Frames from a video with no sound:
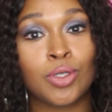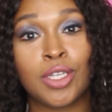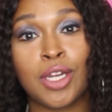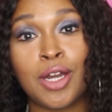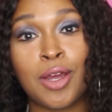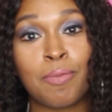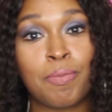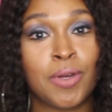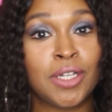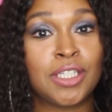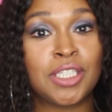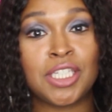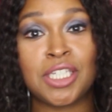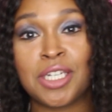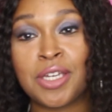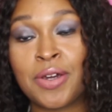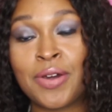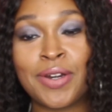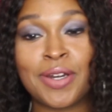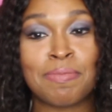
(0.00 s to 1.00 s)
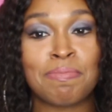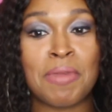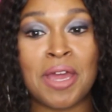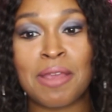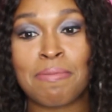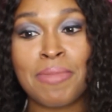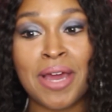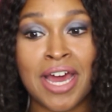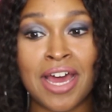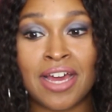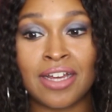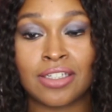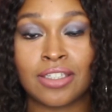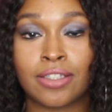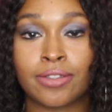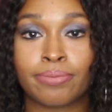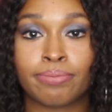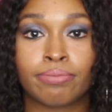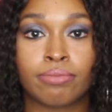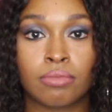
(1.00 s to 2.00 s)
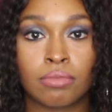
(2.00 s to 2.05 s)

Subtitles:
you know, put your note in my box,